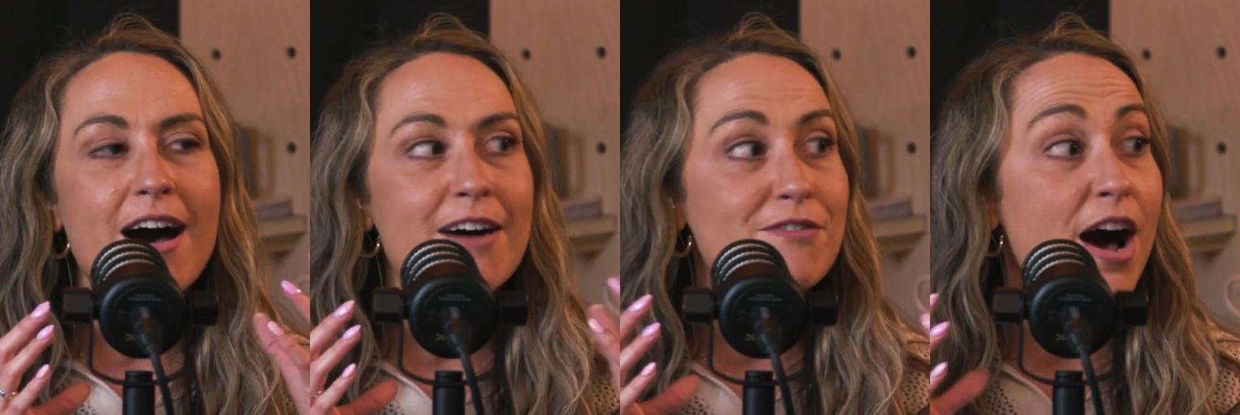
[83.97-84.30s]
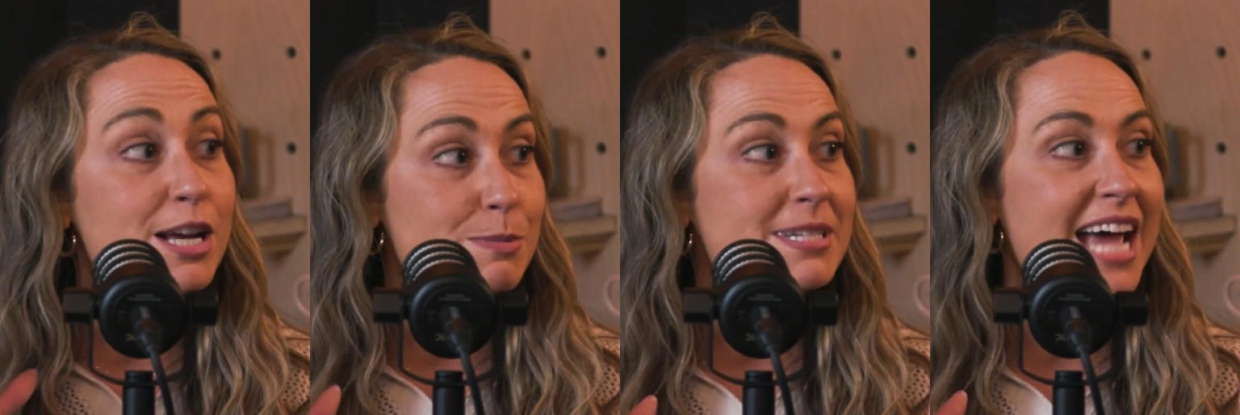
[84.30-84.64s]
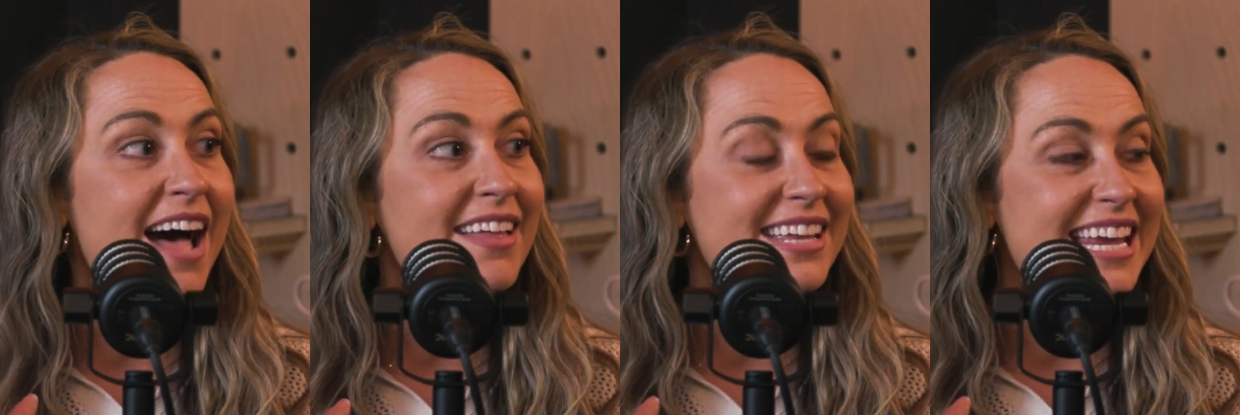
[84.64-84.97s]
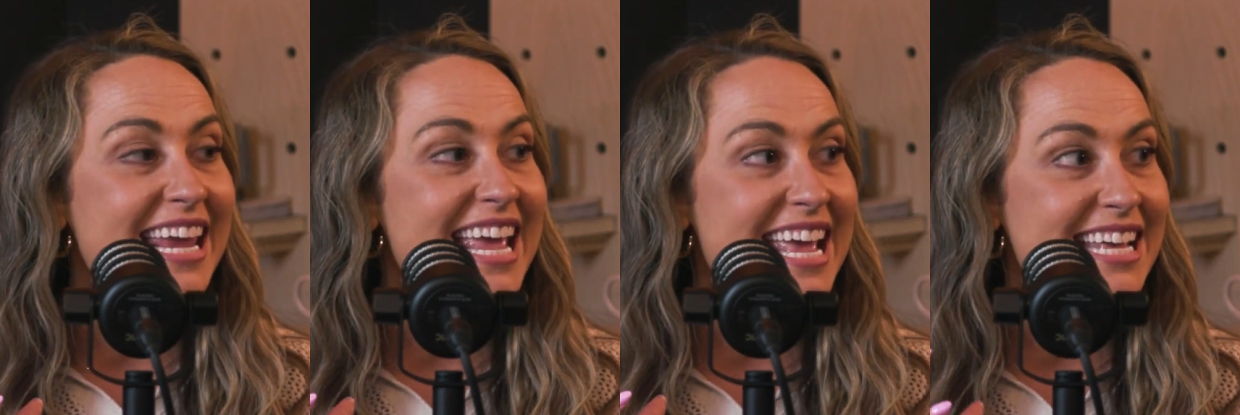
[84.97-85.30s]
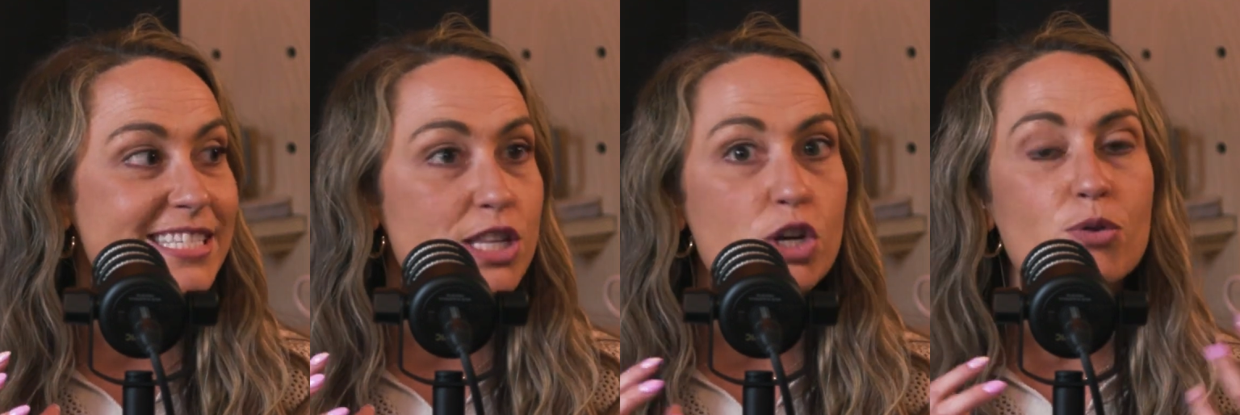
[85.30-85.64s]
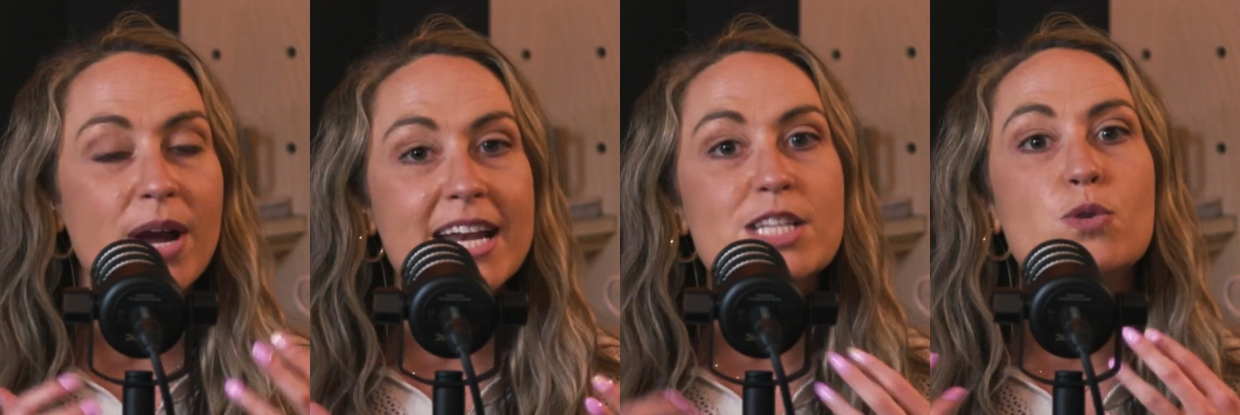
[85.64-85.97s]
of hospitality is the
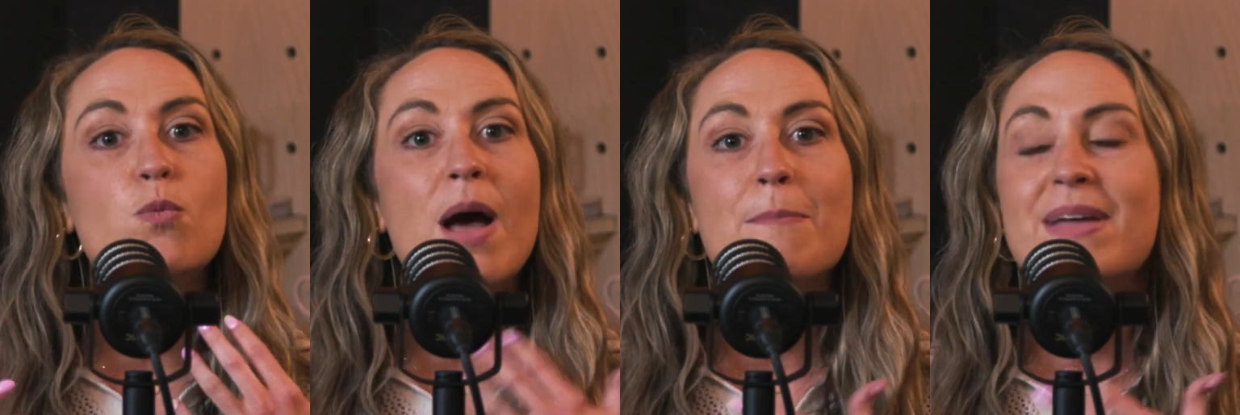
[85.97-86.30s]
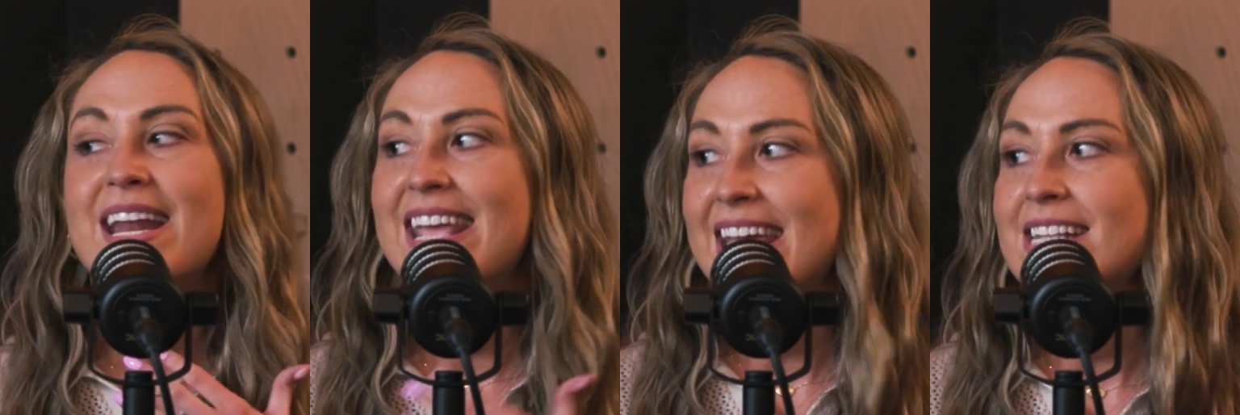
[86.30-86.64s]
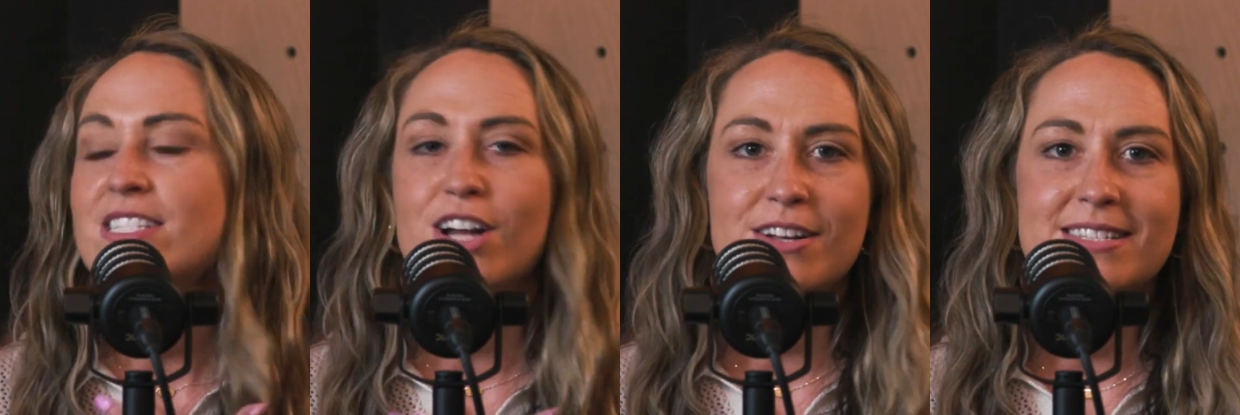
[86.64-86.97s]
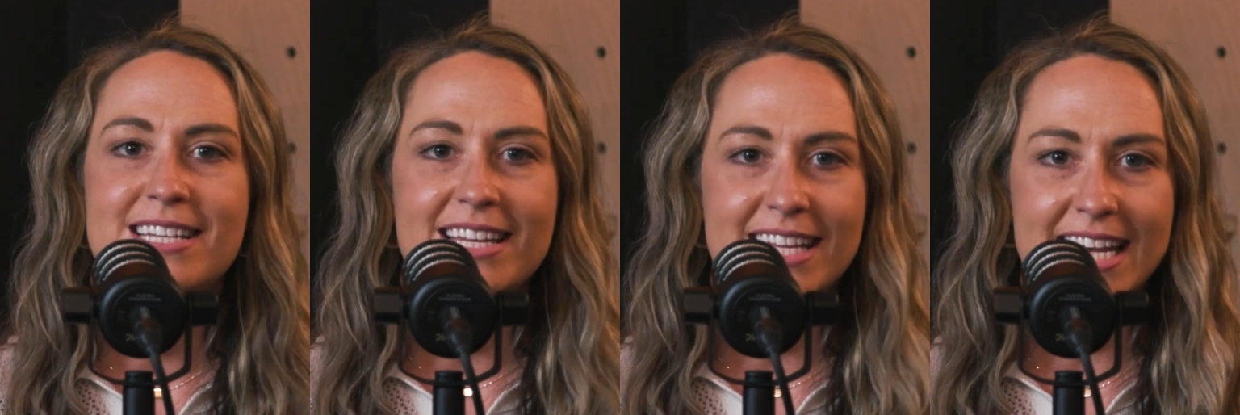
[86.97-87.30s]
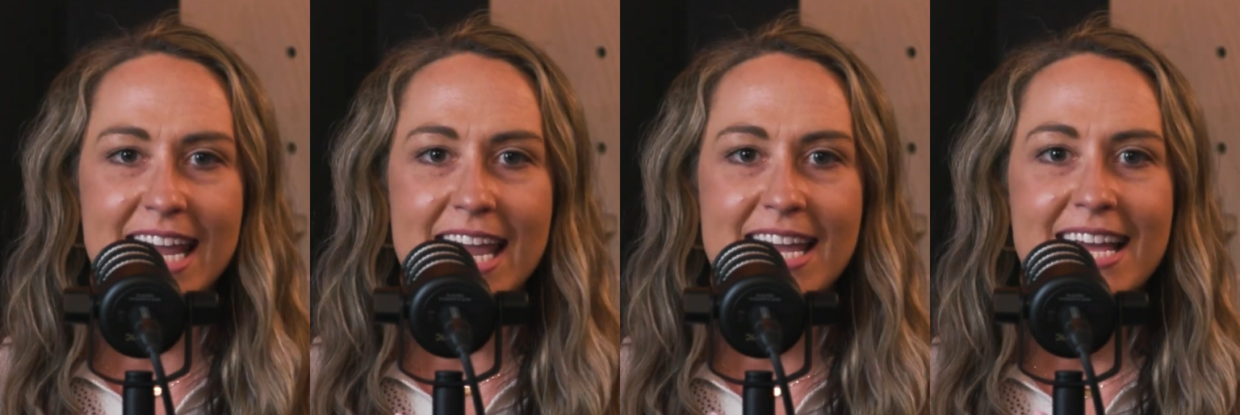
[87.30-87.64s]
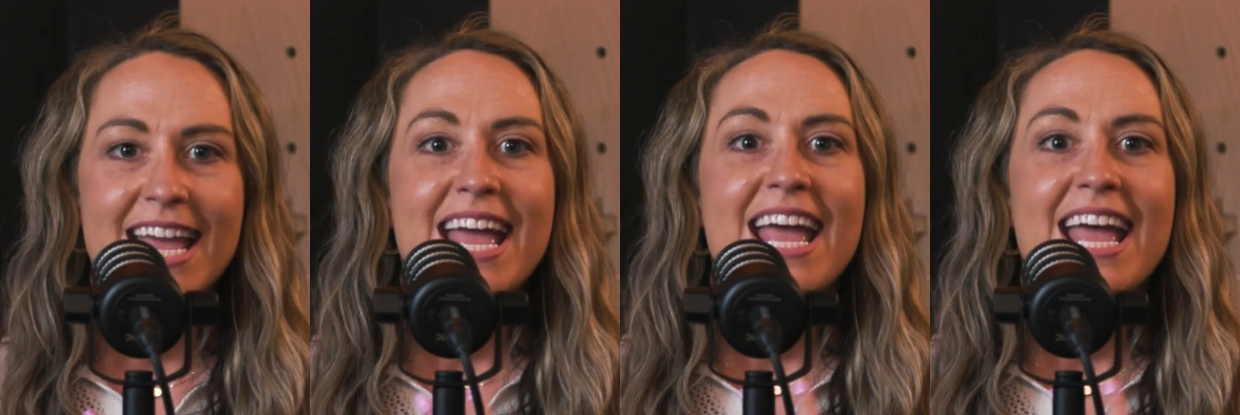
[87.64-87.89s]
greatest weapon against hostility.